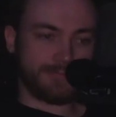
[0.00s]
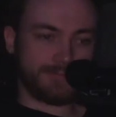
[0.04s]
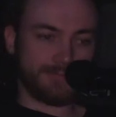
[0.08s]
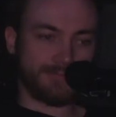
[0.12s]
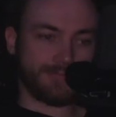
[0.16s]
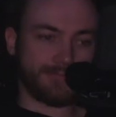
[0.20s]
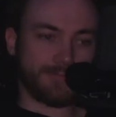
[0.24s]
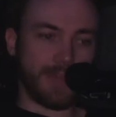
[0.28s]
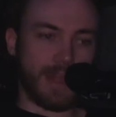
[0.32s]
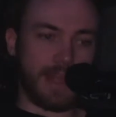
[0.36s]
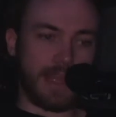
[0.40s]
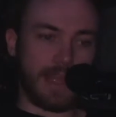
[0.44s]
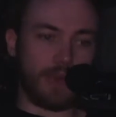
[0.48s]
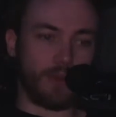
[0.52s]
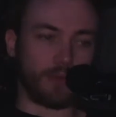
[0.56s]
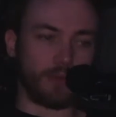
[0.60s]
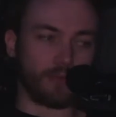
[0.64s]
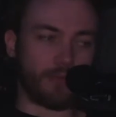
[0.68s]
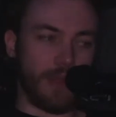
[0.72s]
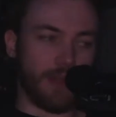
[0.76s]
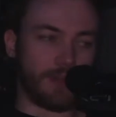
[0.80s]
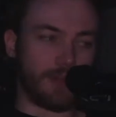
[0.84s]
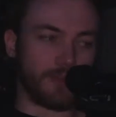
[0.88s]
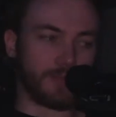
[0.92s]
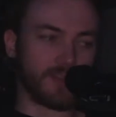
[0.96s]
any old
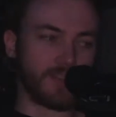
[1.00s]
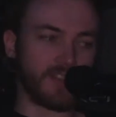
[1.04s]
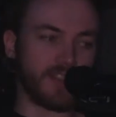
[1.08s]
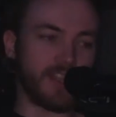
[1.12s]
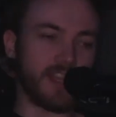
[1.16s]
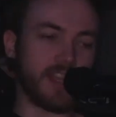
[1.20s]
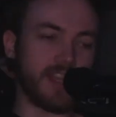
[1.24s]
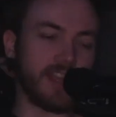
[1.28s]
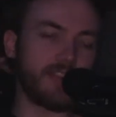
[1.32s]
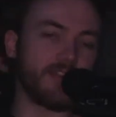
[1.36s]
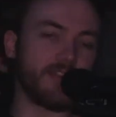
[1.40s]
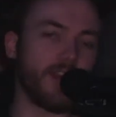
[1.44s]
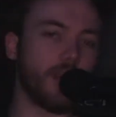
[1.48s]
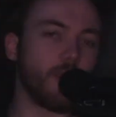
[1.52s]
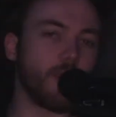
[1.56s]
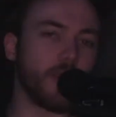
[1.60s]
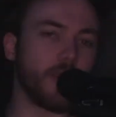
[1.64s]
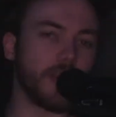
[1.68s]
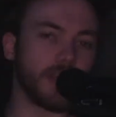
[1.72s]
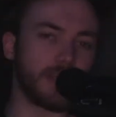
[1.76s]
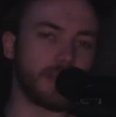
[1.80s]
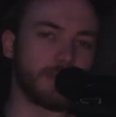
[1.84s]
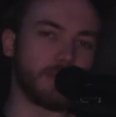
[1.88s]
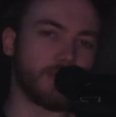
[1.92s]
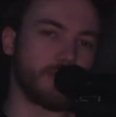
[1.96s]
random Steve. I want it
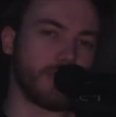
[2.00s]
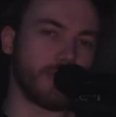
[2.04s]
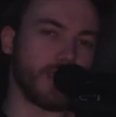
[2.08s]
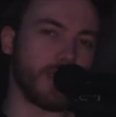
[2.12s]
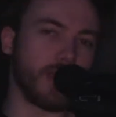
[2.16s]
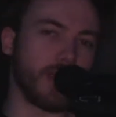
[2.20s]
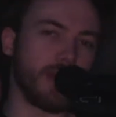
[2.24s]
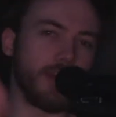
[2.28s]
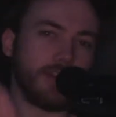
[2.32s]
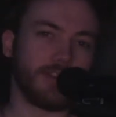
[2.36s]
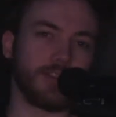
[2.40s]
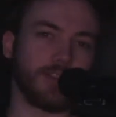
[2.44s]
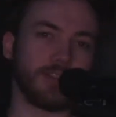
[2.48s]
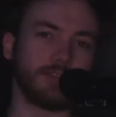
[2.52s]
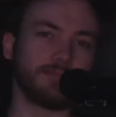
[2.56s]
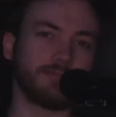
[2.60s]
to be a Ricardo.